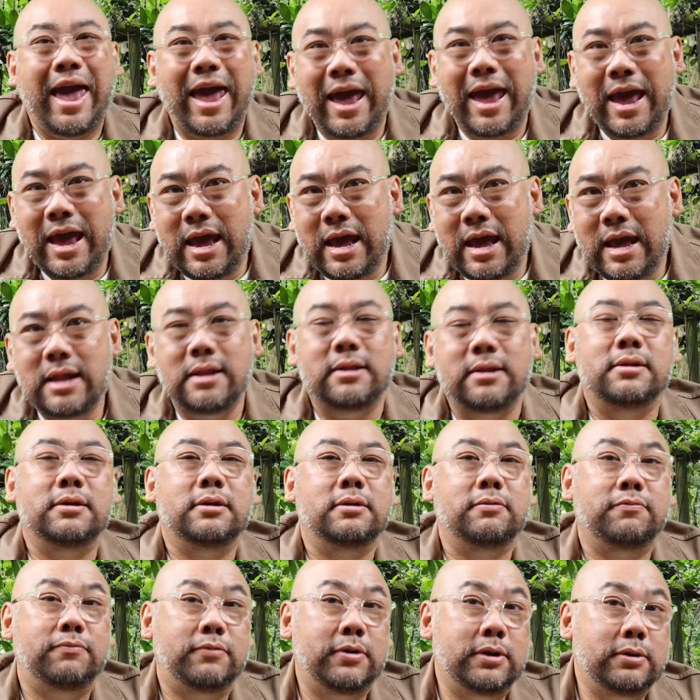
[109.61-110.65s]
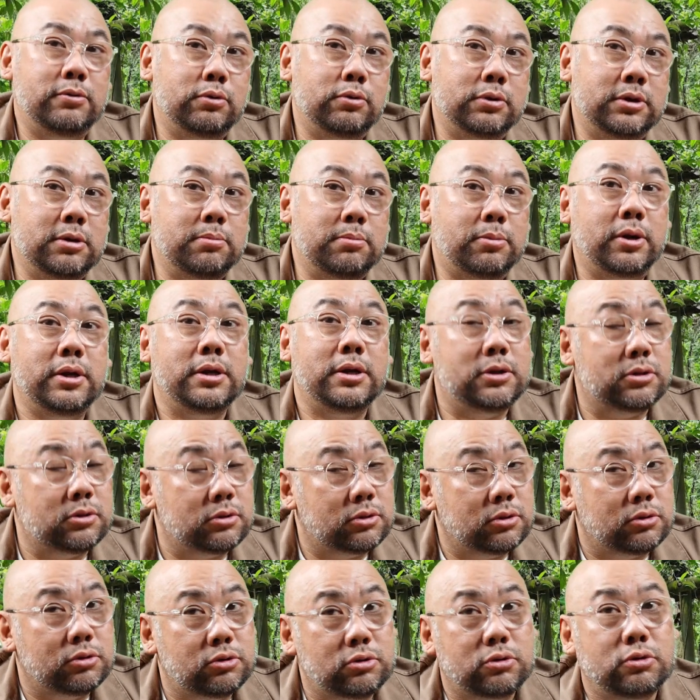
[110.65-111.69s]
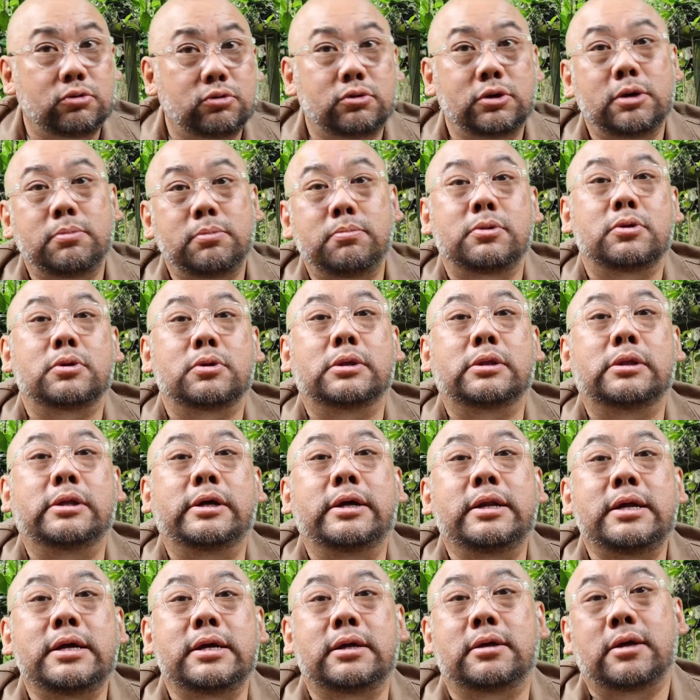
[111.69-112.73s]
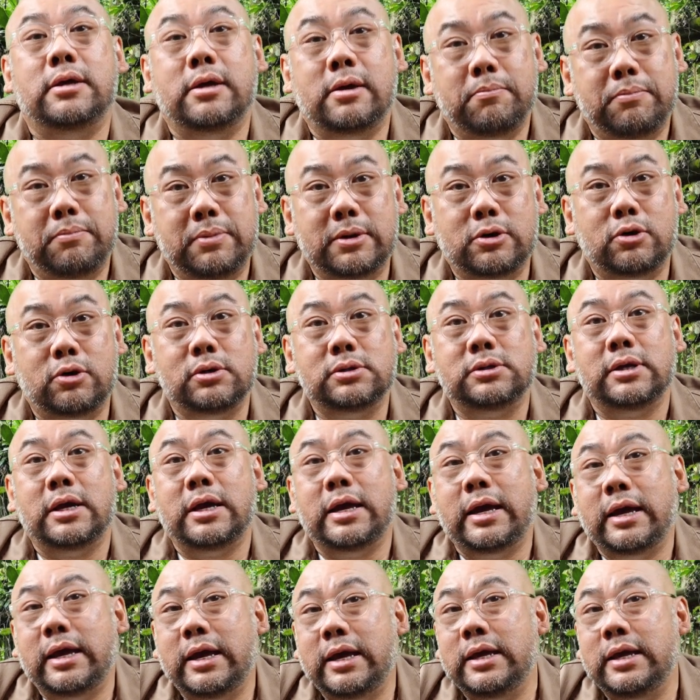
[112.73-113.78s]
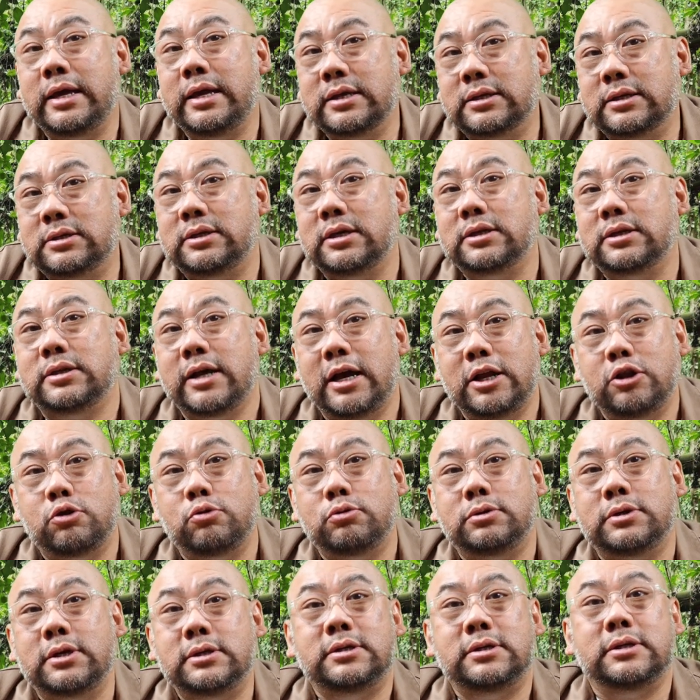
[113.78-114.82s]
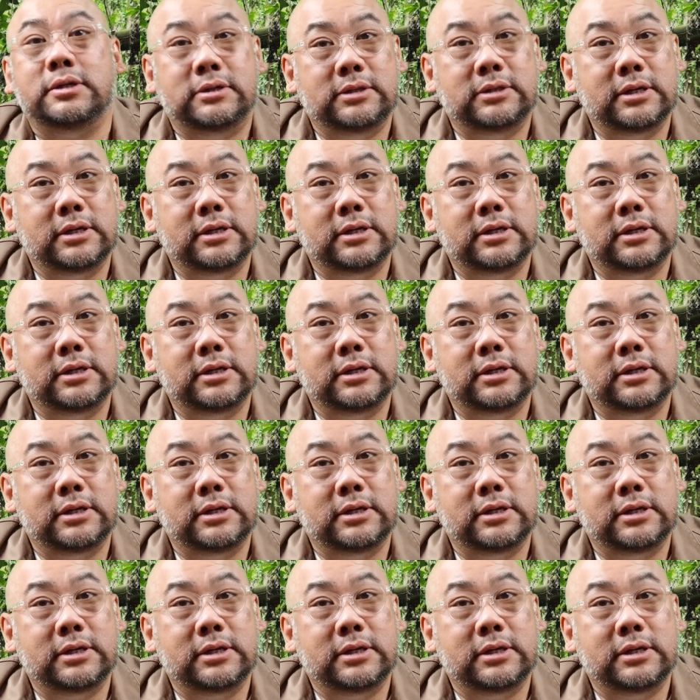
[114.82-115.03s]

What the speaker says: And very good thing about it is also good in learning because it is just enthusiastic,